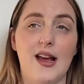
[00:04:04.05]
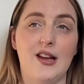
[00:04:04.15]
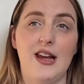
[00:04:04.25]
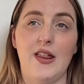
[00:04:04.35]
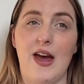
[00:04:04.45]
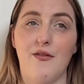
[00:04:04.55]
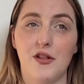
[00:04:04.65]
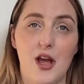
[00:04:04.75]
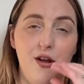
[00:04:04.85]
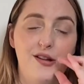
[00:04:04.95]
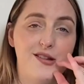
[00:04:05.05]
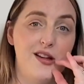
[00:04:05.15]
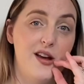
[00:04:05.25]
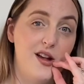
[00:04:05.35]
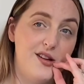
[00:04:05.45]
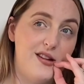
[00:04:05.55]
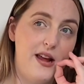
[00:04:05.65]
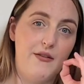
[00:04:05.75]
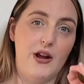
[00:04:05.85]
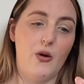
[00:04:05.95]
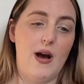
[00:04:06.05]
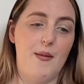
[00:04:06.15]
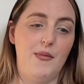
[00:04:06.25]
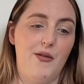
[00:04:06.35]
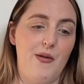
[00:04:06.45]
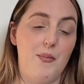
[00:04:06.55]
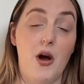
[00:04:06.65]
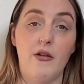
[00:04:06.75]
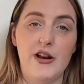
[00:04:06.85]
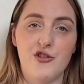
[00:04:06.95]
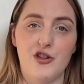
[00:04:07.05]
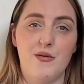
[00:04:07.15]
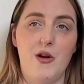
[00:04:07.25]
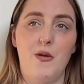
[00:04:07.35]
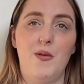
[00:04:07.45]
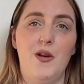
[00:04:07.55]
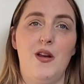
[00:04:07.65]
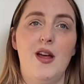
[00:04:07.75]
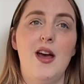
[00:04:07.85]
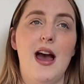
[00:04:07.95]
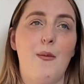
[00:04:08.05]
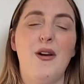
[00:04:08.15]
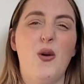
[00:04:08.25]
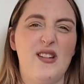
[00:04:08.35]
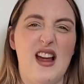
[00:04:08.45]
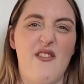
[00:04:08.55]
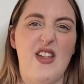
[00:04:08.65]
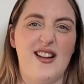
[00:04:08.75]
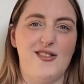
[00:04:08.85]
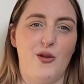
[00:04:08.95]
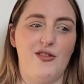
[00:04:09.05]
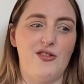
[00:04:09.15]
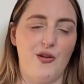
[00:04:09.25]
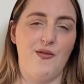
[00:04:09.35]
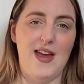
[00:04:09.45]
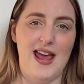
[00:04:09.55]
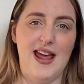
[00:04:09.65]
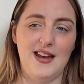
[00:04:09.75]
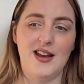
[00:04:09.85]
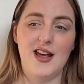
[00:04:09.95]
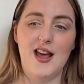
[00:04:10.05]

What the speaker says: I could either have toast, cereal, I'm loving porridge at the moment, and we always have that sort of stuff in.